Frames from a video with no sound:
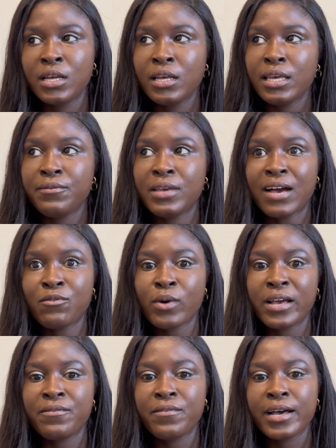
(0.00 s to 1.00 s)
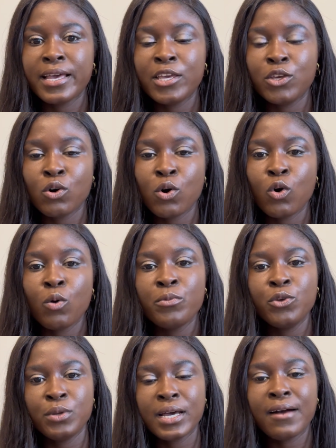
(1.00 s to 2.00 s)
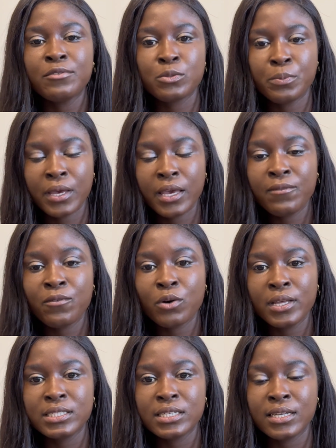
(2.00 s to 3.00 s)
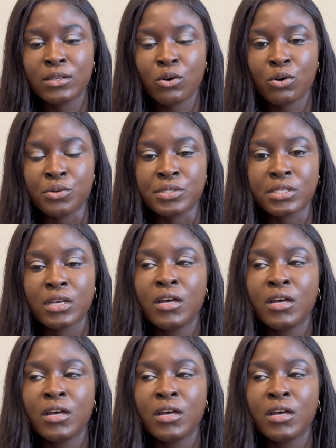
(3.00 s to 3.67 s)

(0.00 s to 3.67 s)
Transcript: If you have Wi-Fi in your home, you would have to pay for internet cost.